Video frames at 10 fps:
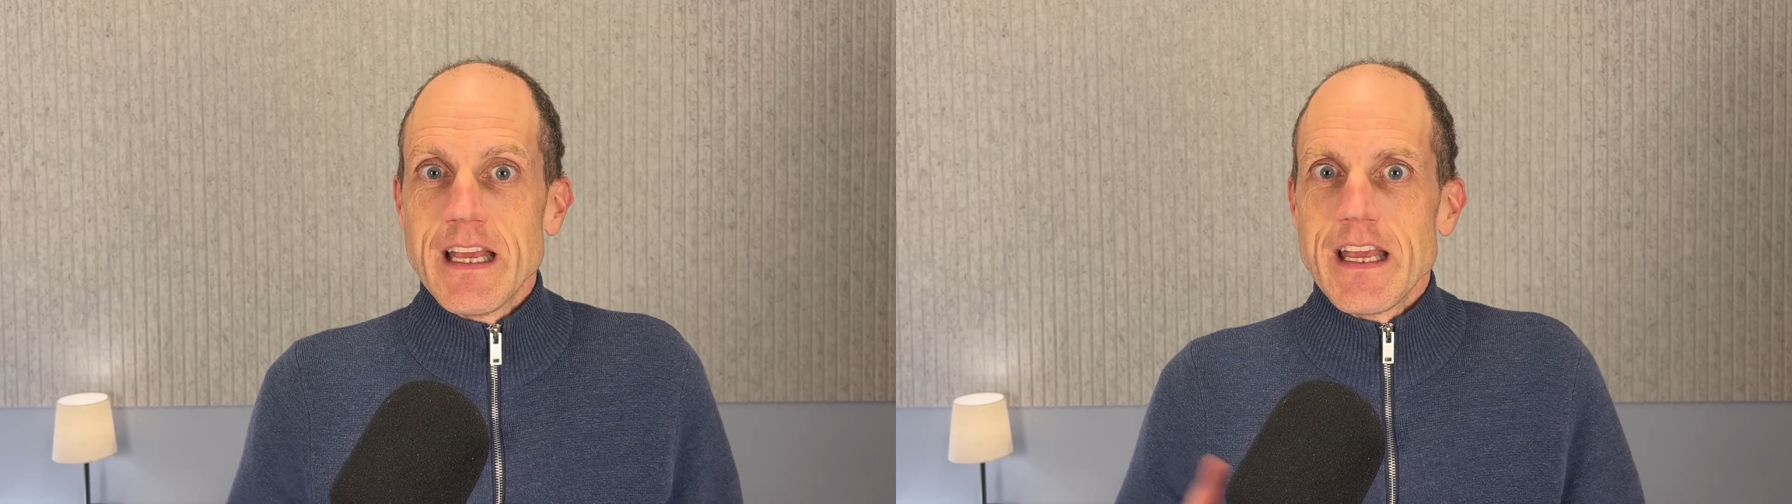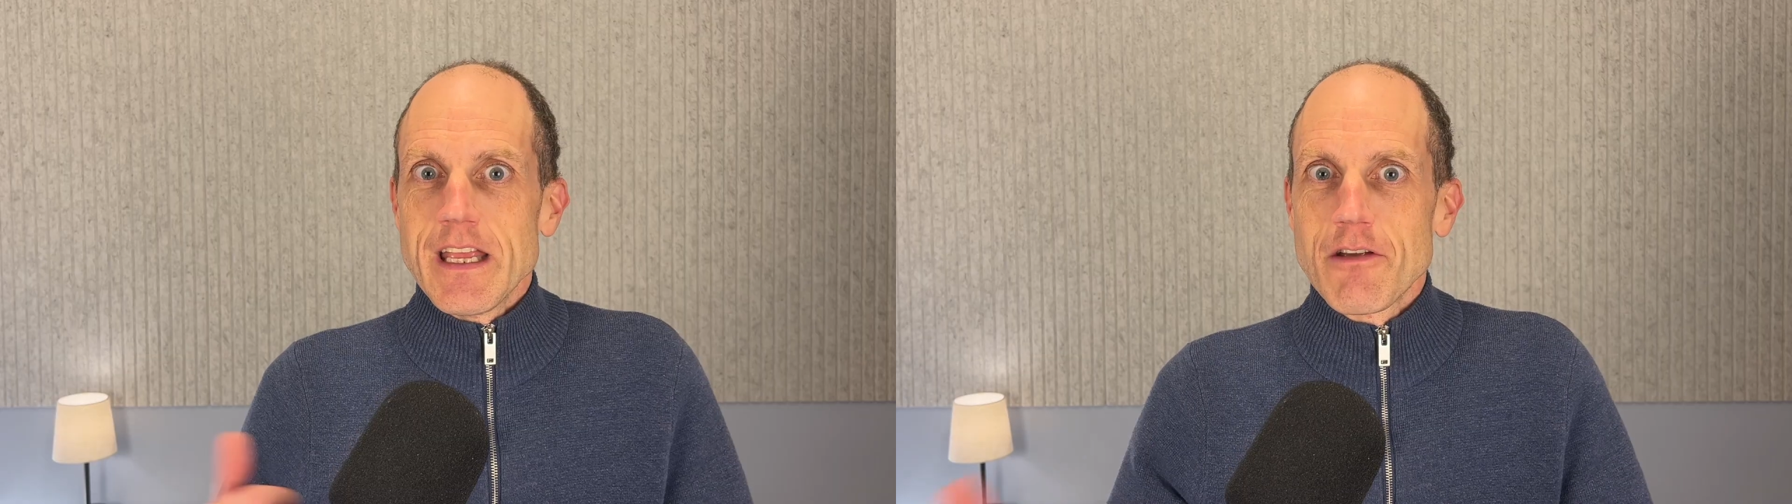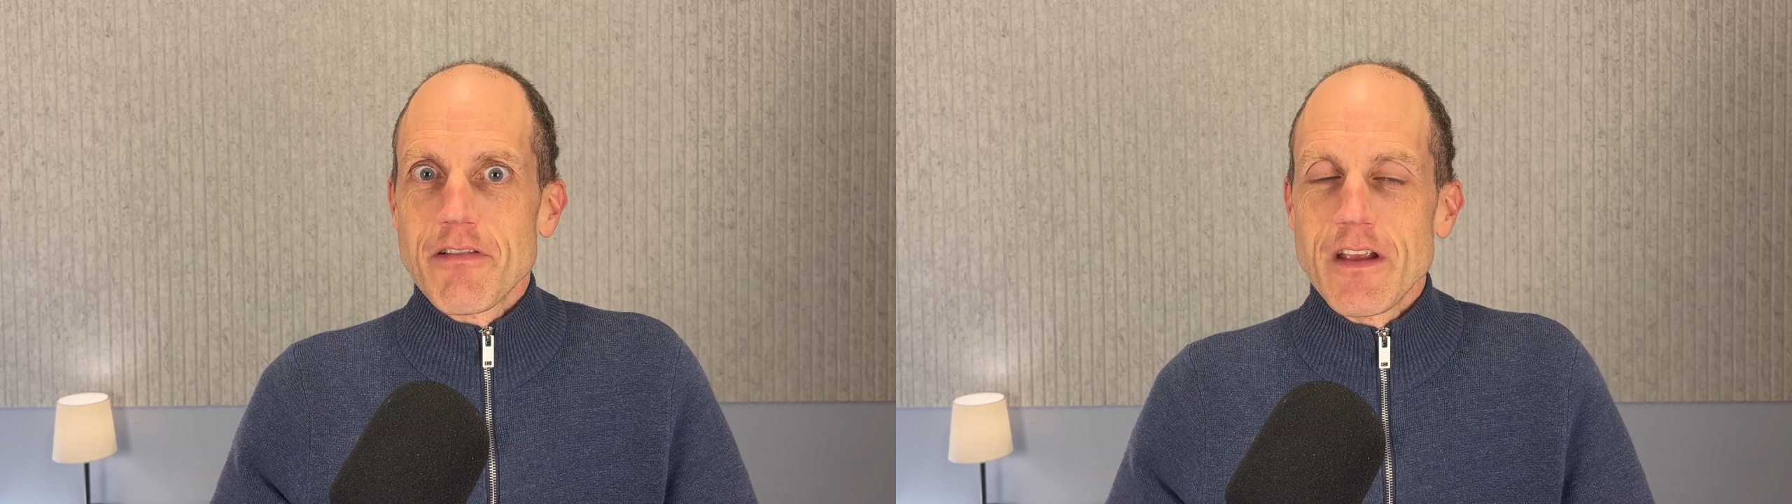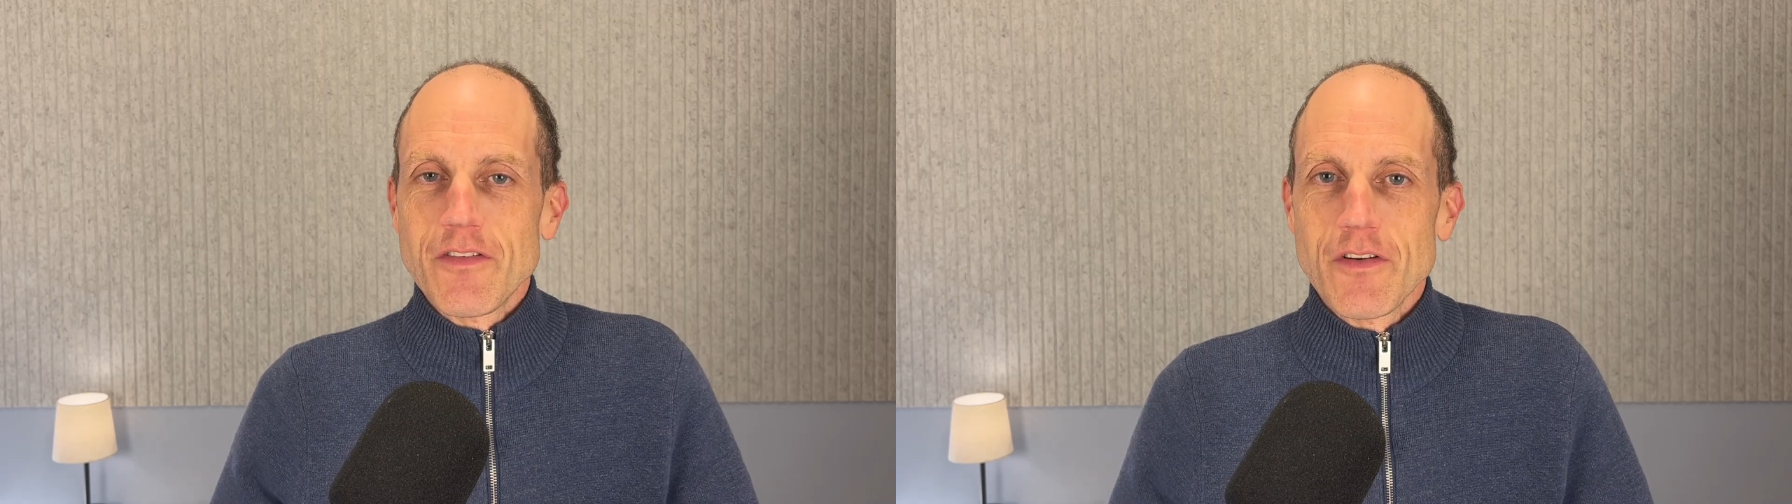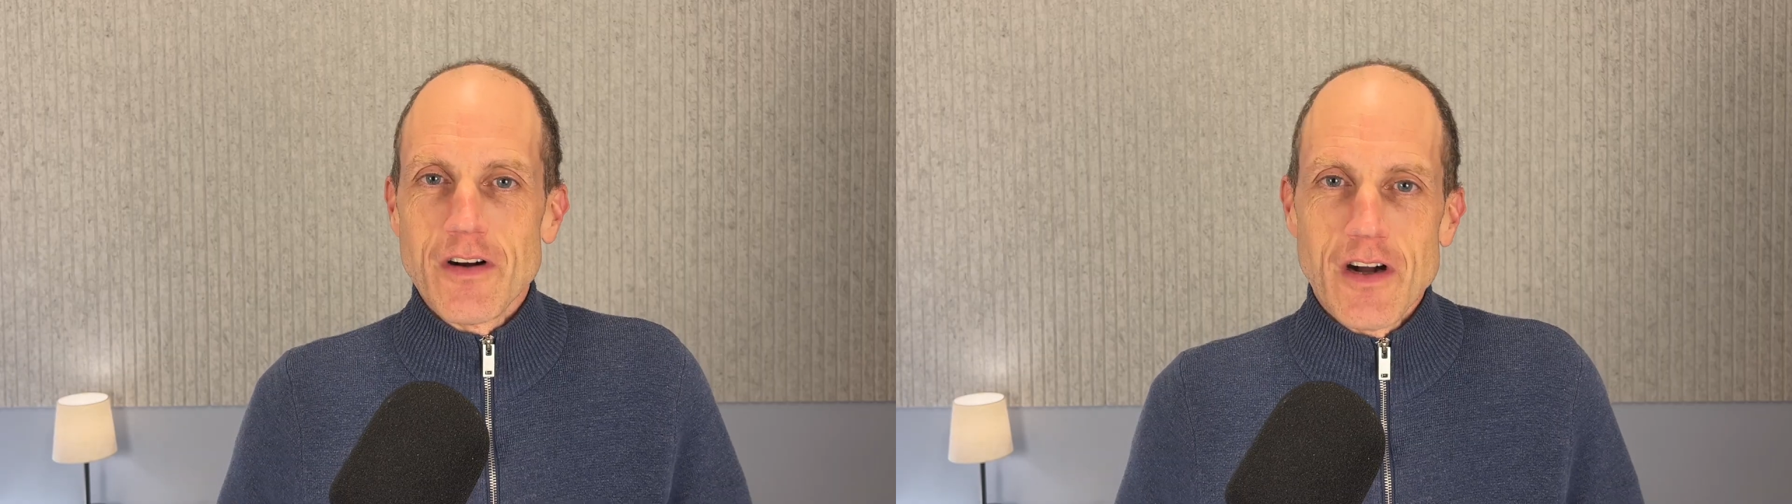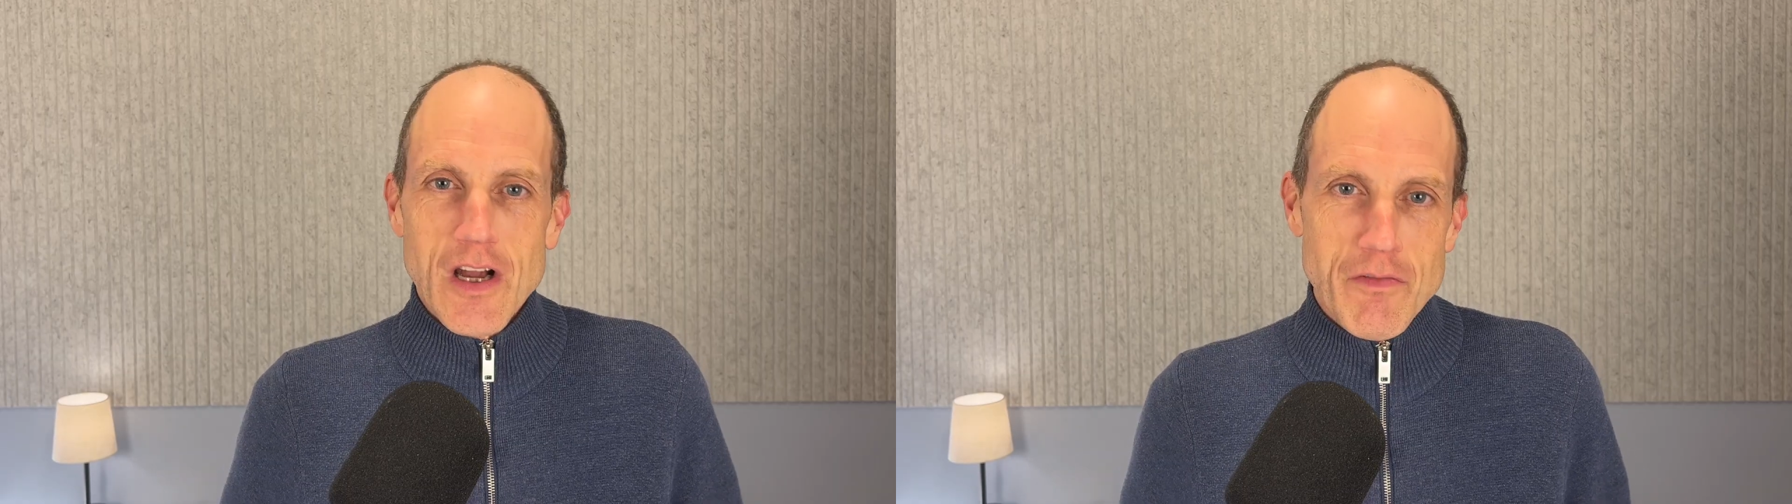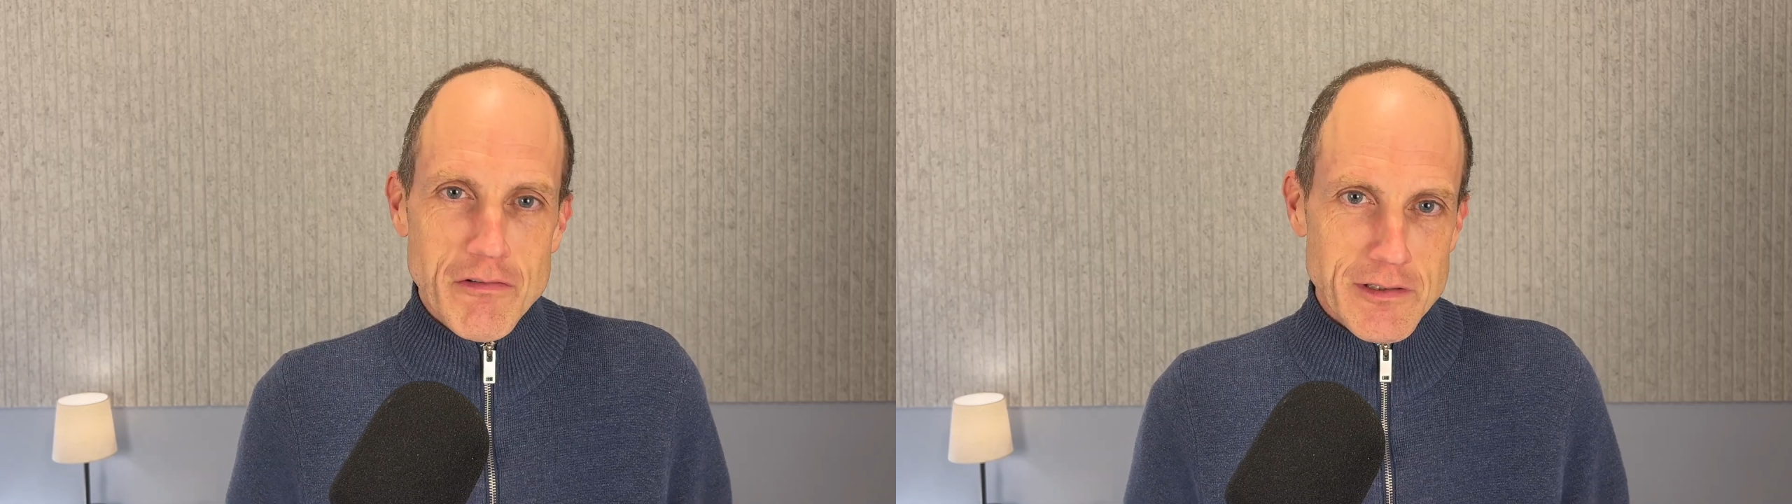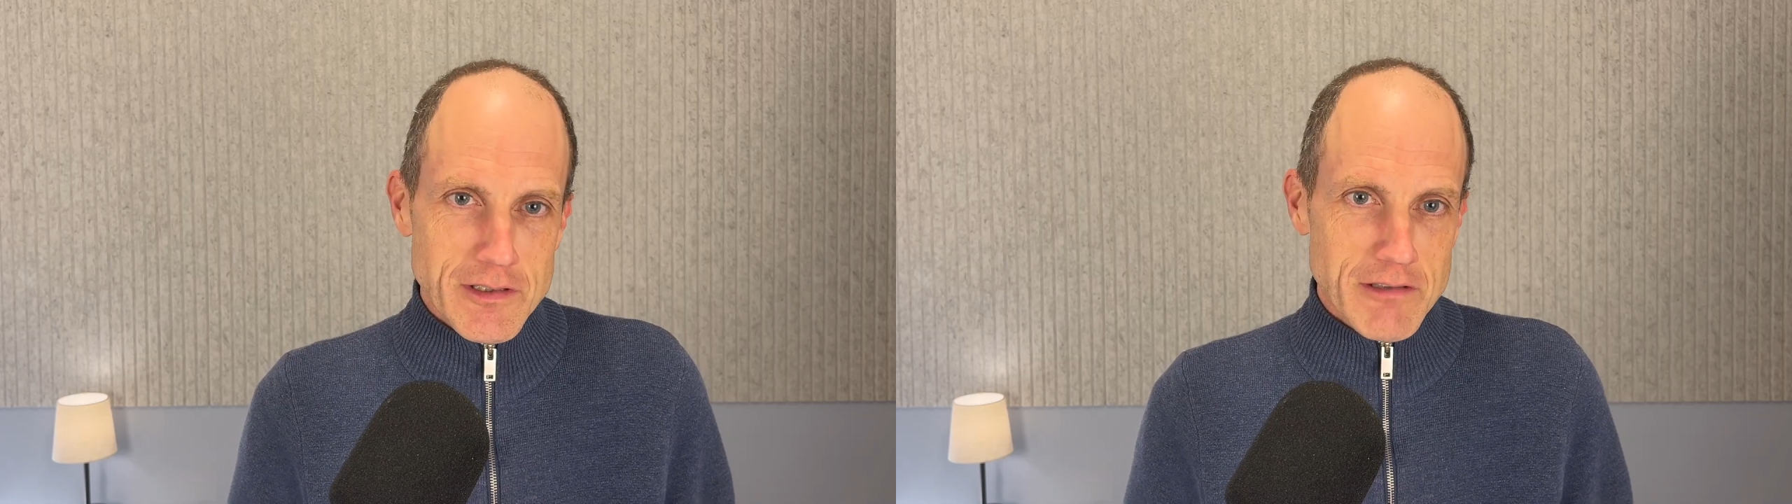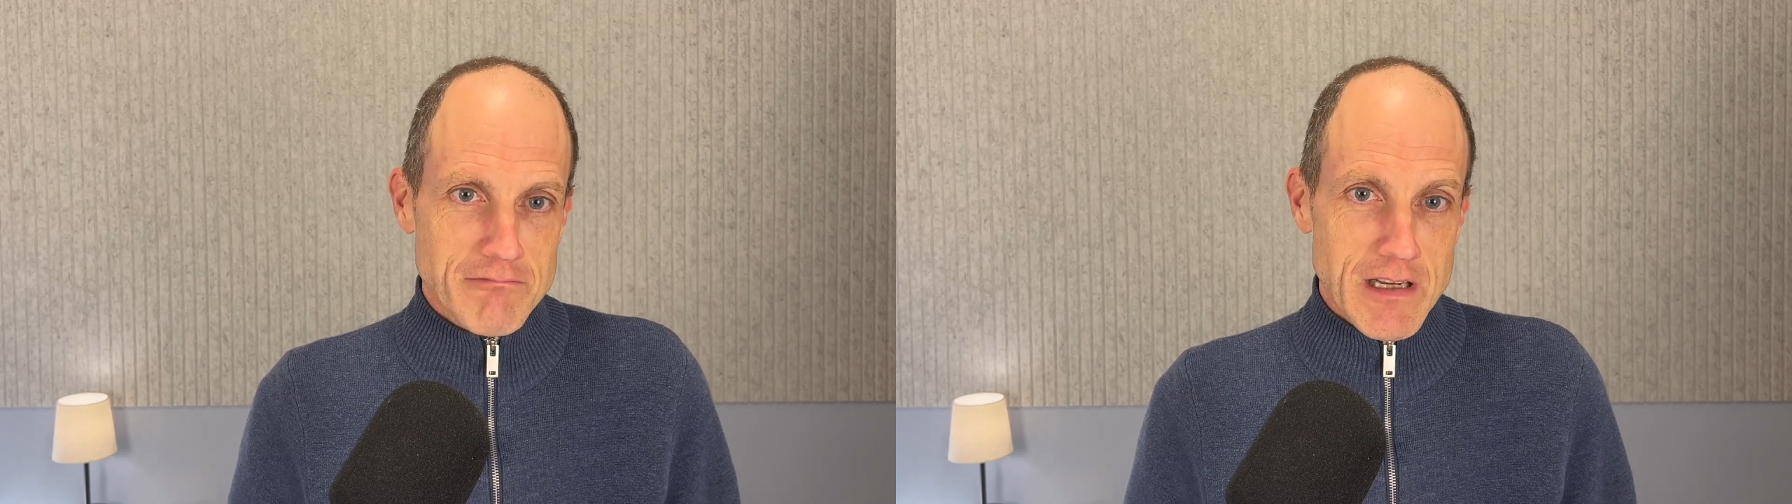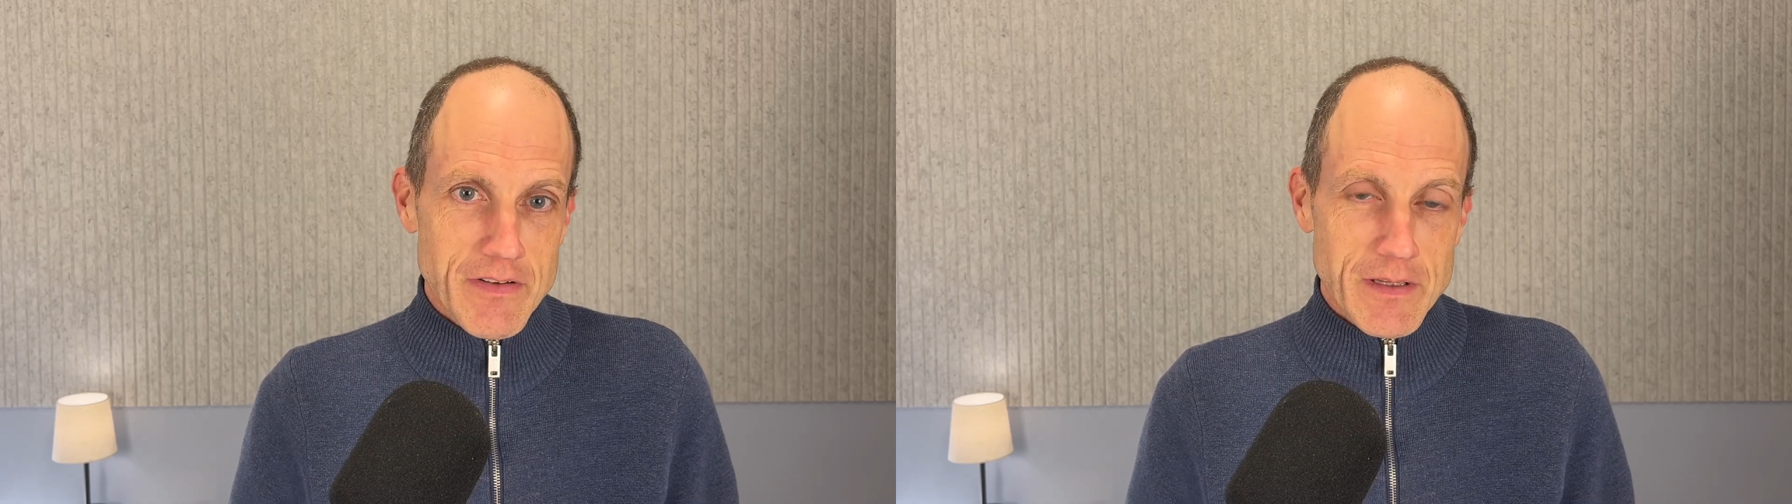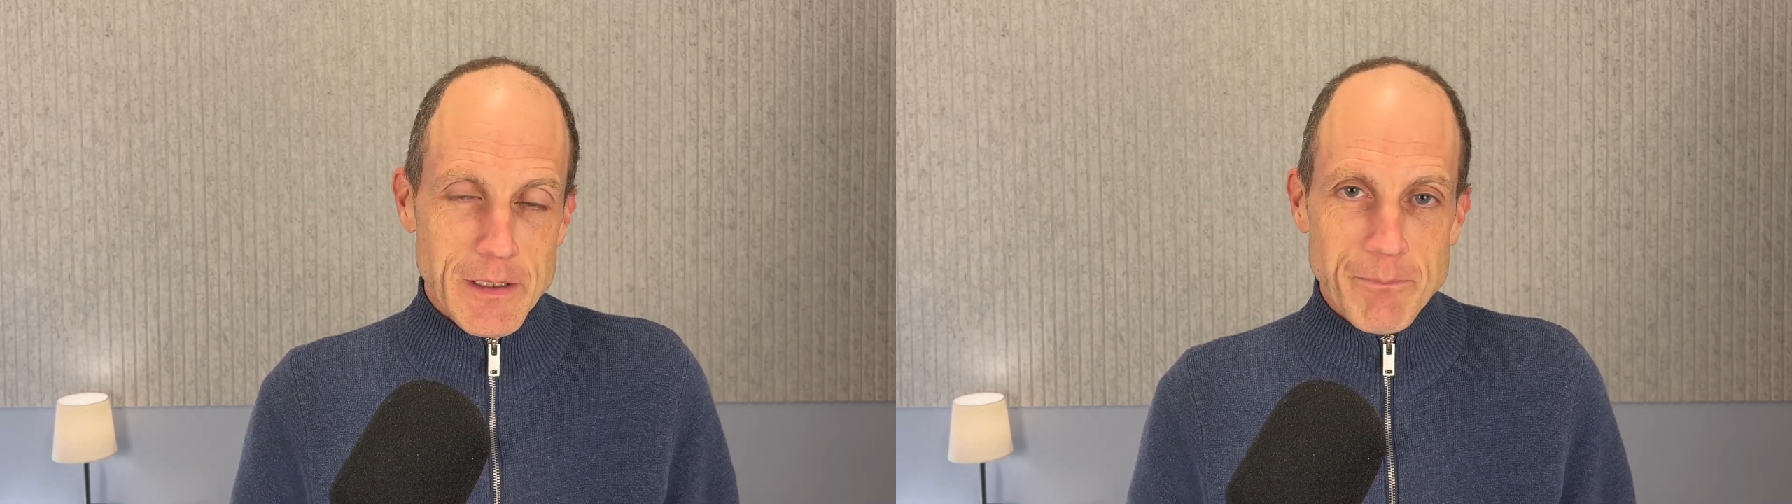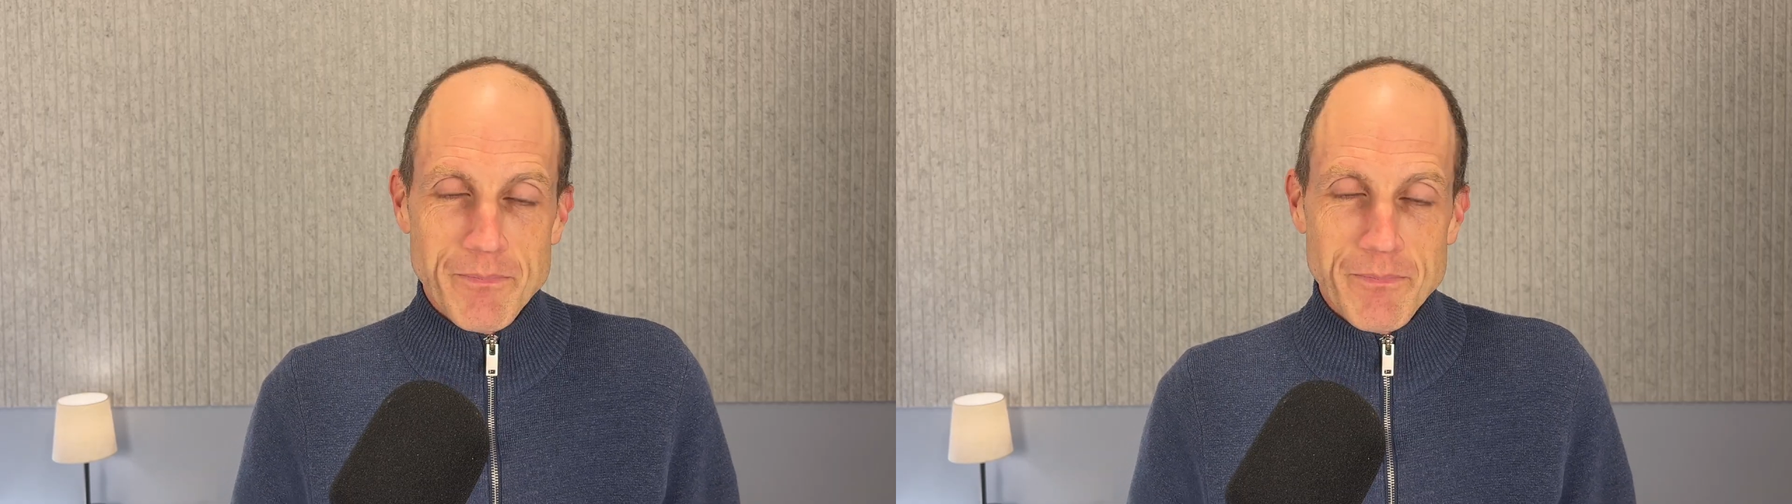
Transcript: increase your overall revenue.